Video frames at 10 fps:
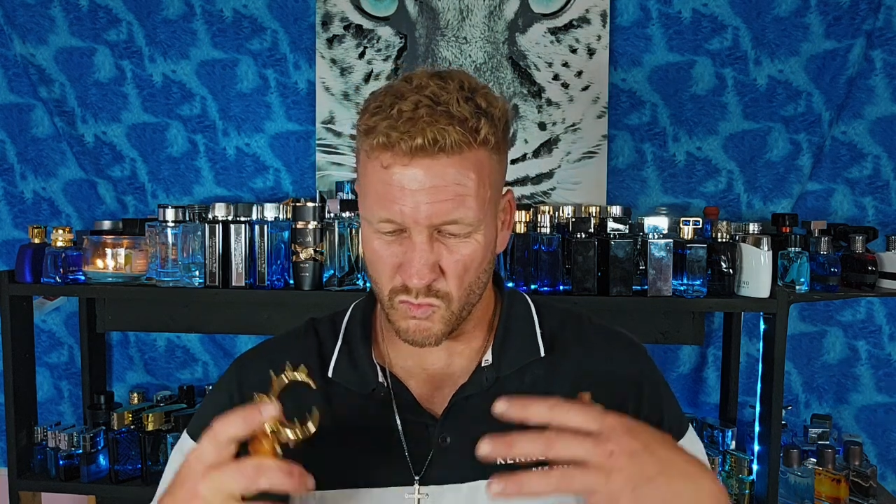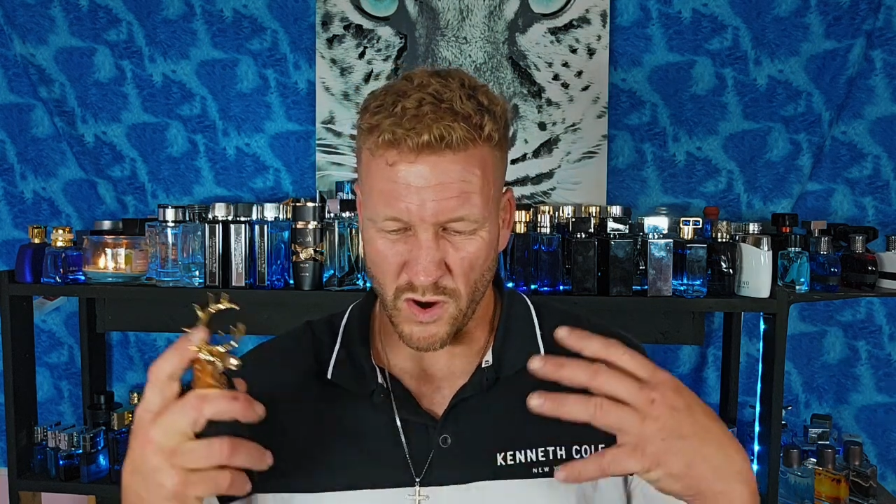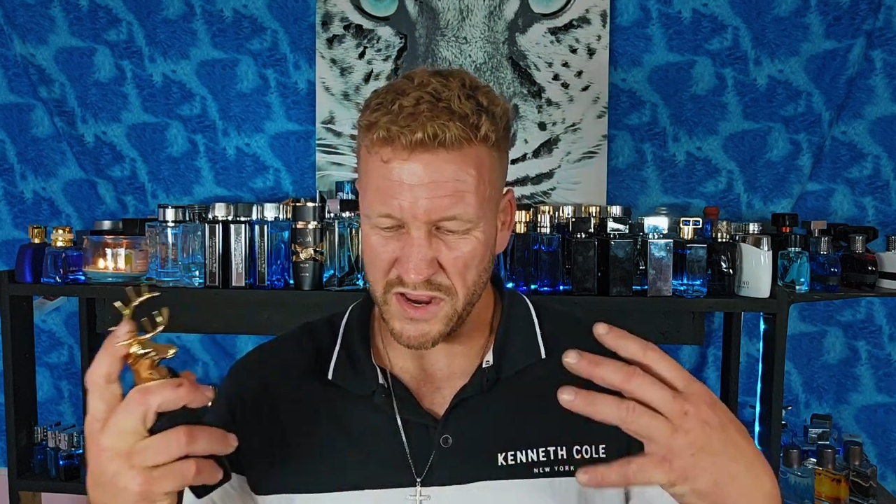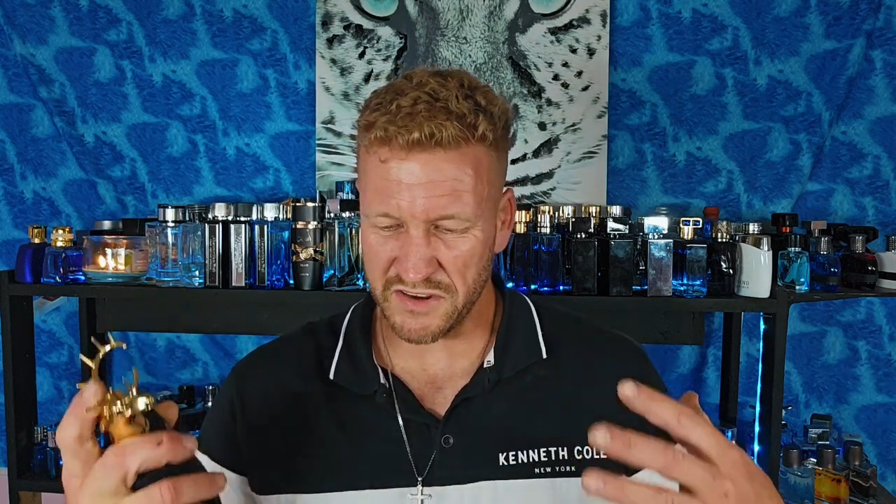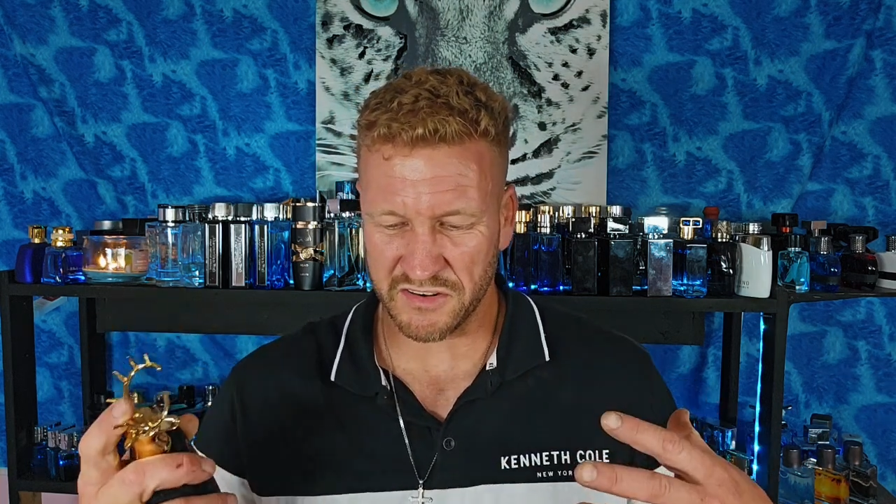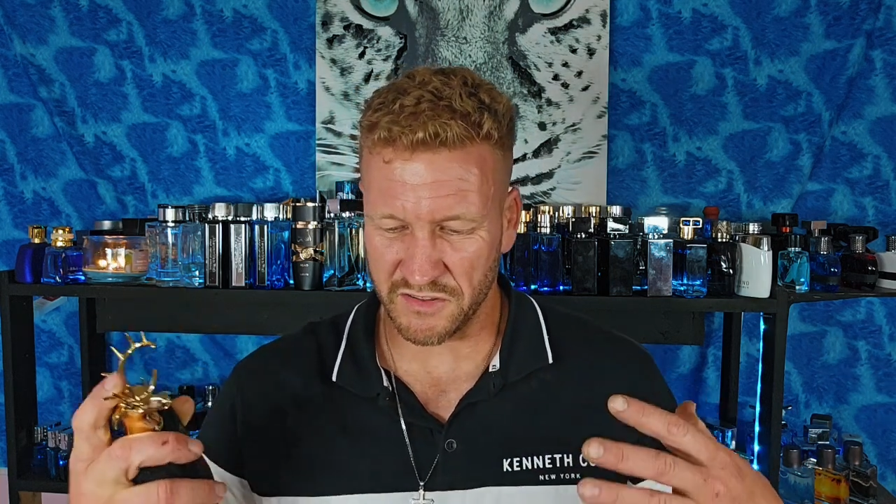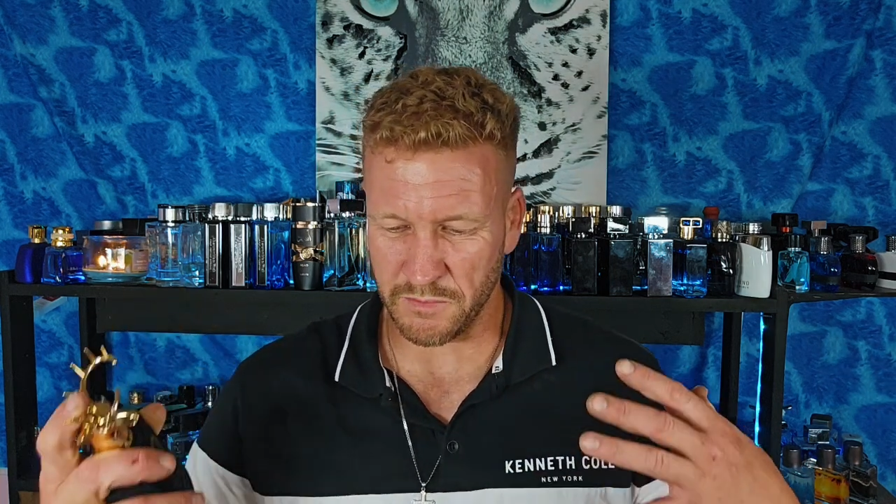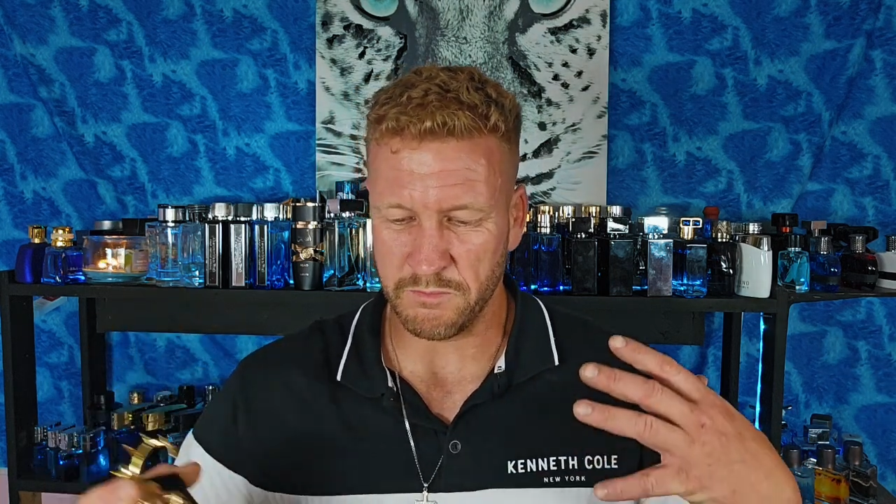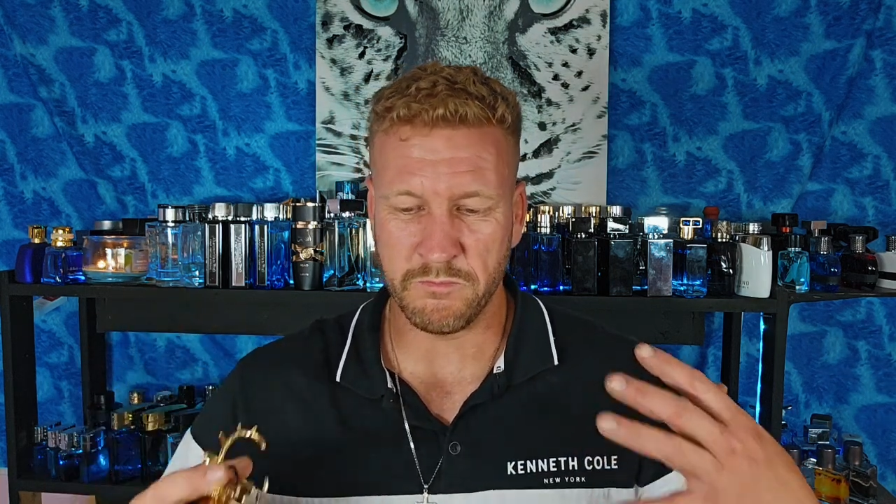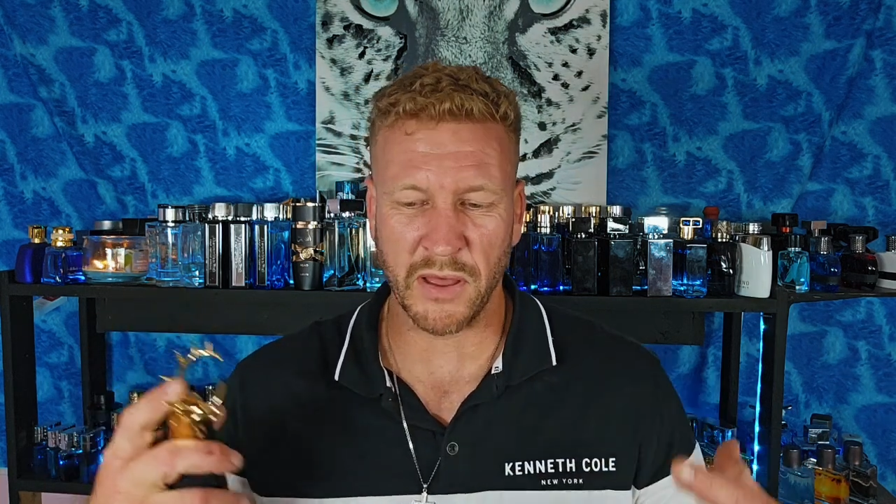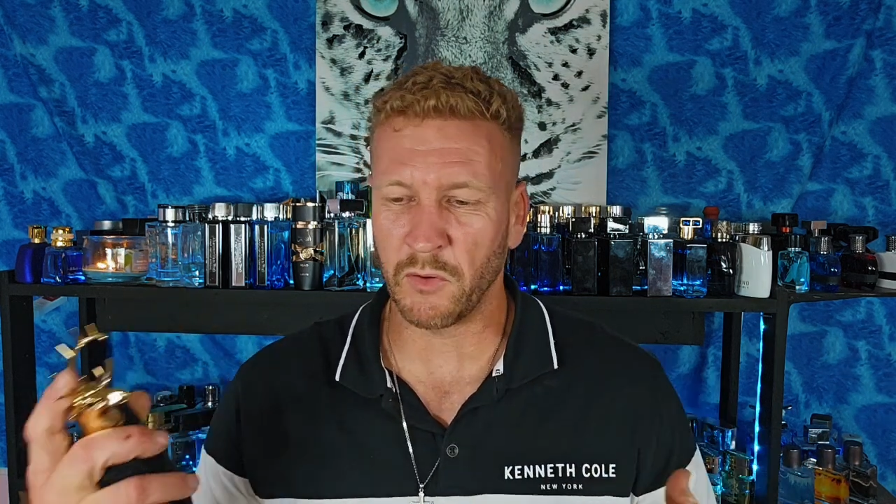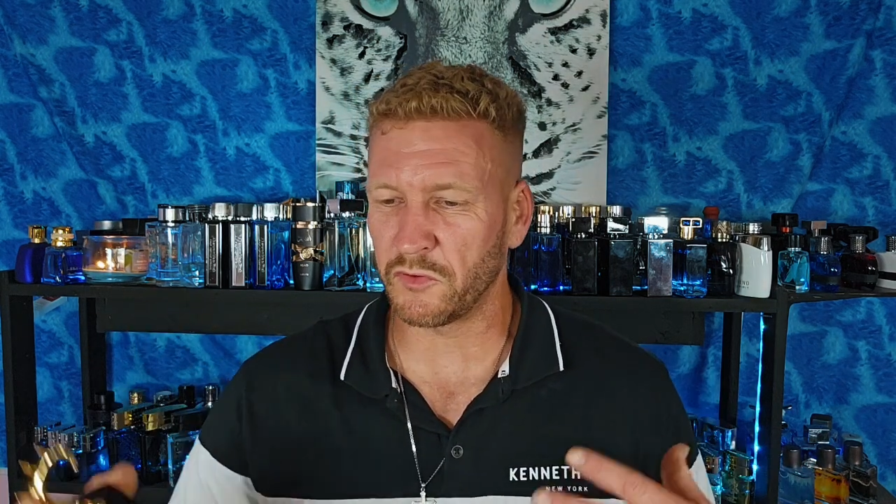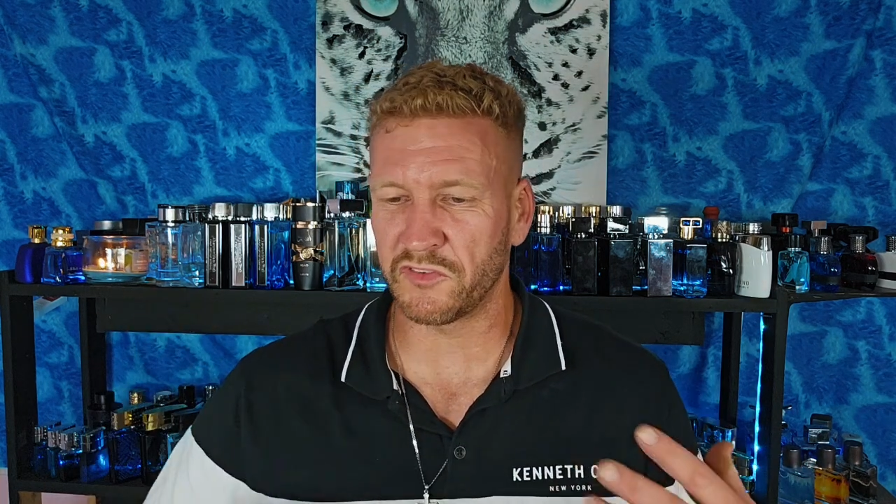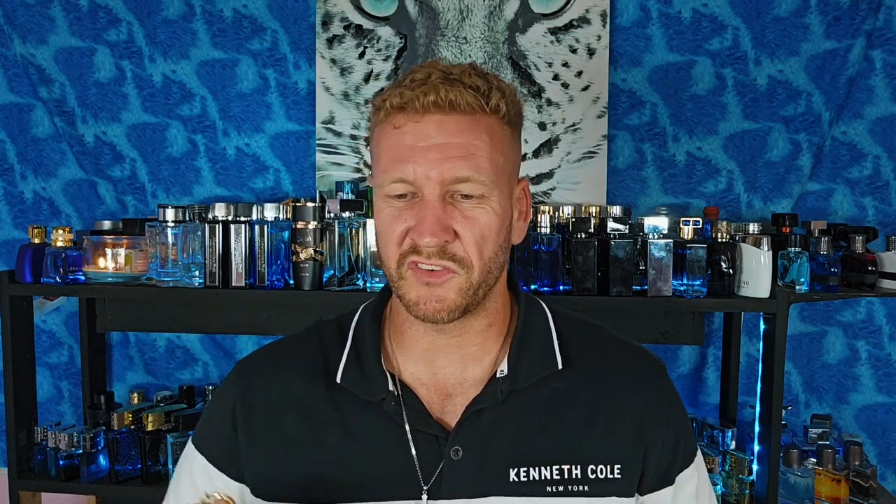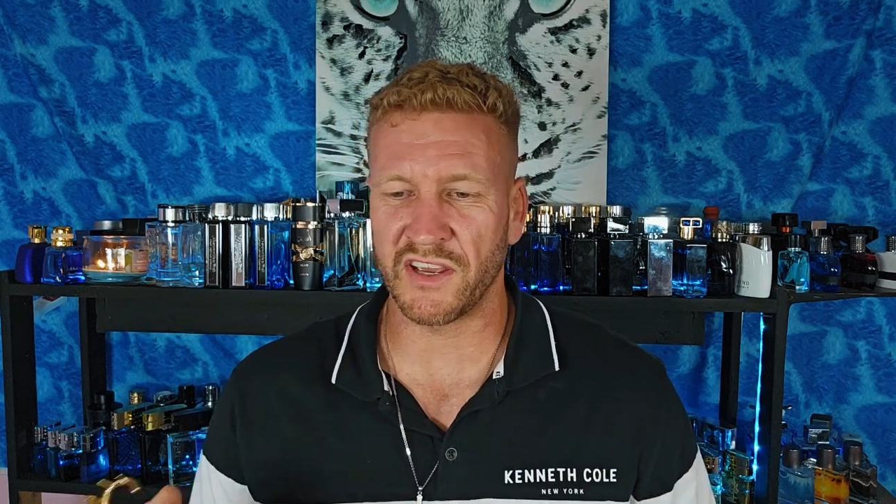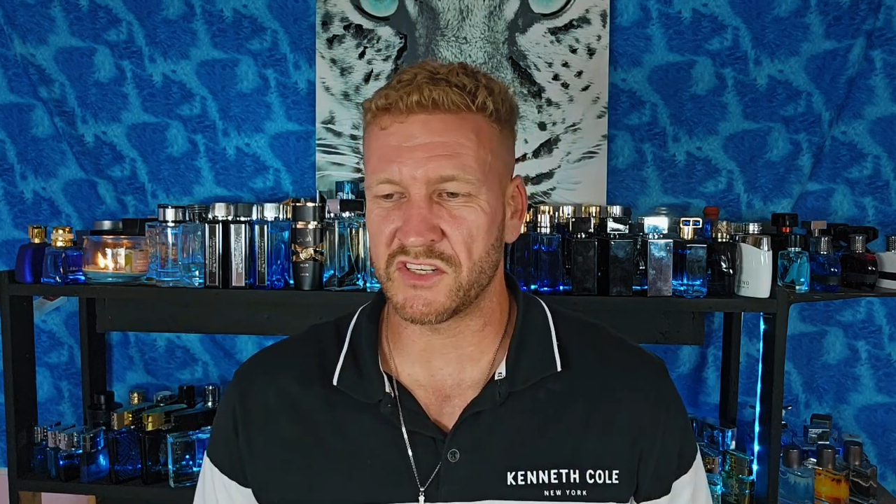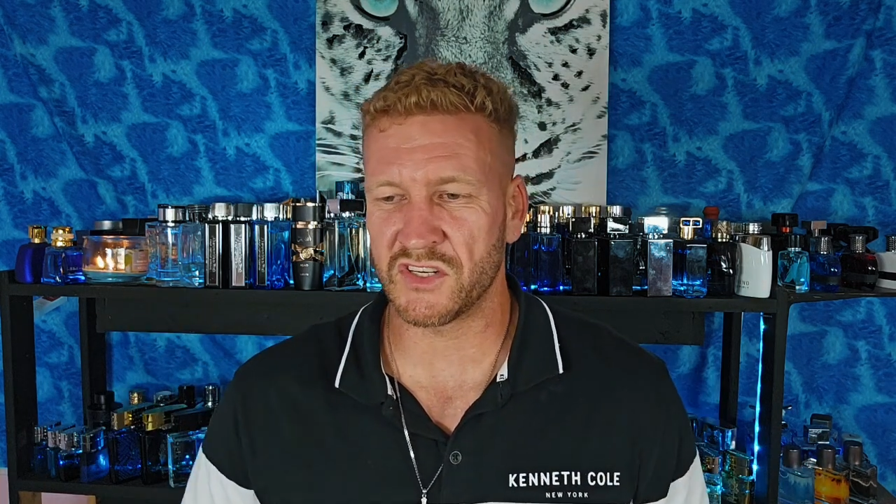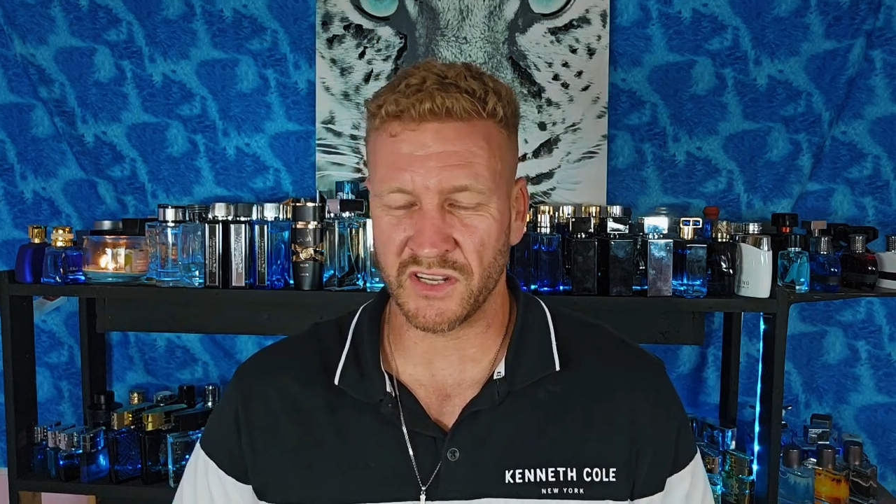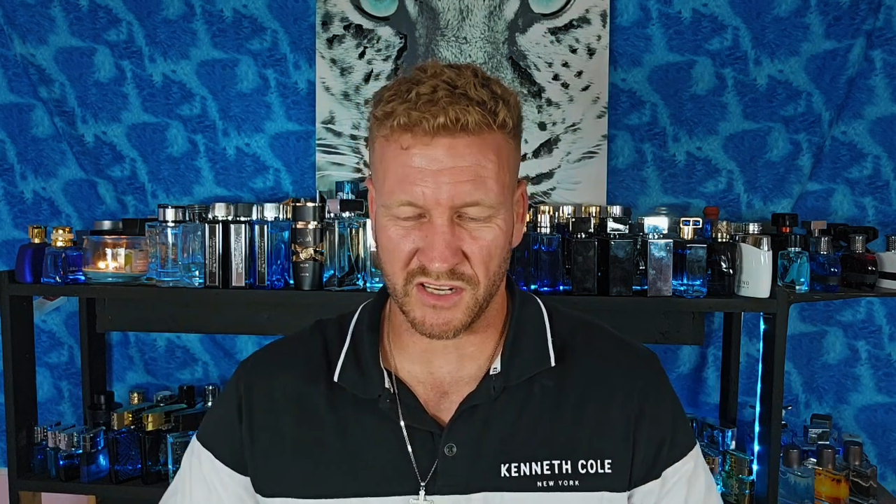right into the belt section,